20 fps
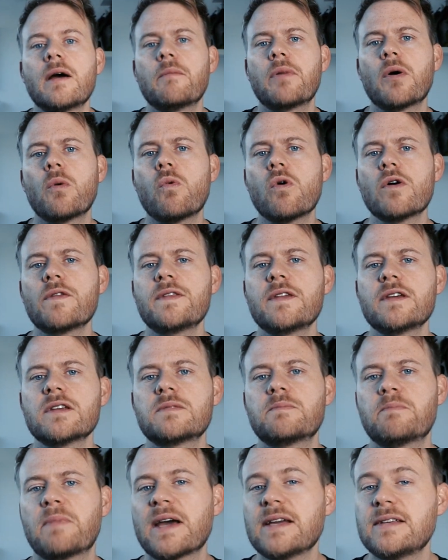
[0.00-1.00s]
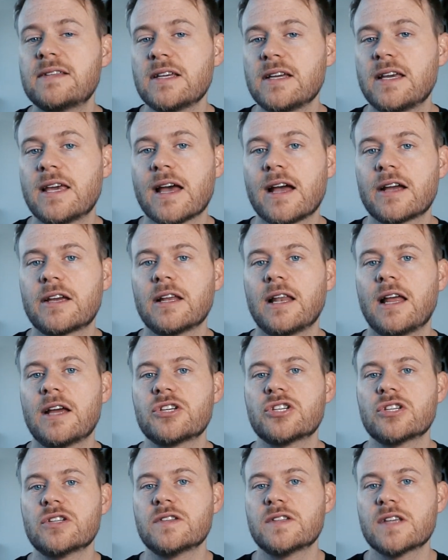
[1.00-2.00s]
But what this basic
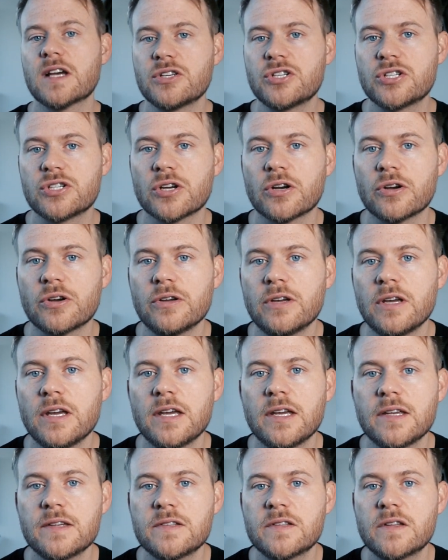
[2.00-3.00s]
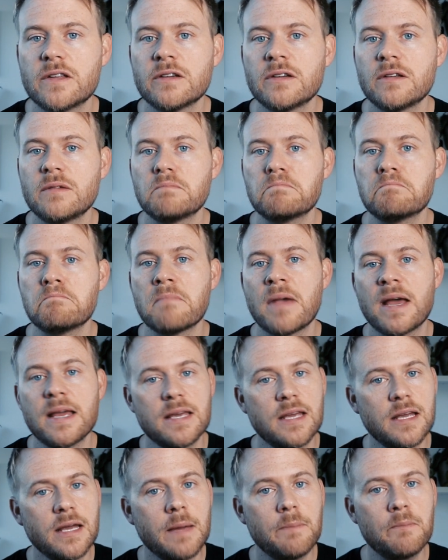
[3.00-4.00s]
calculation does show is that
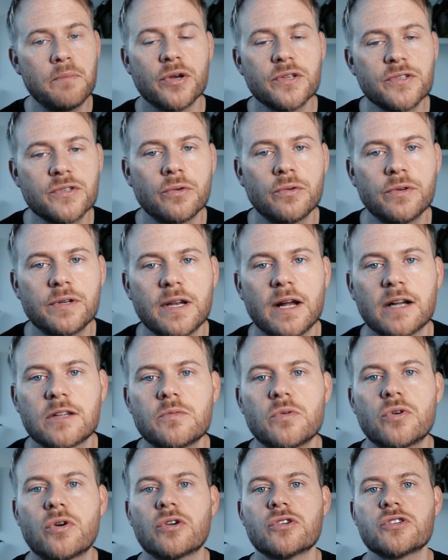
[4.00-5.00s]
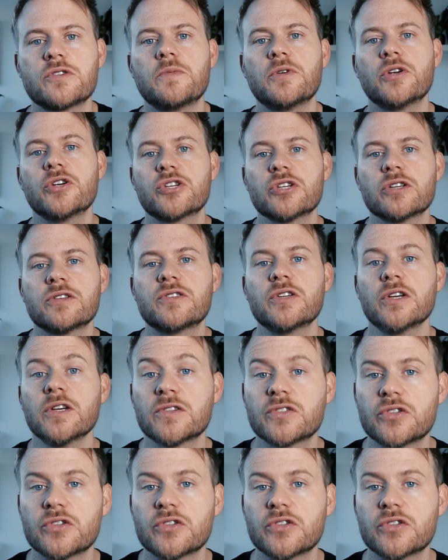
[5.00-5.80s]
making a personal deductible contribution to your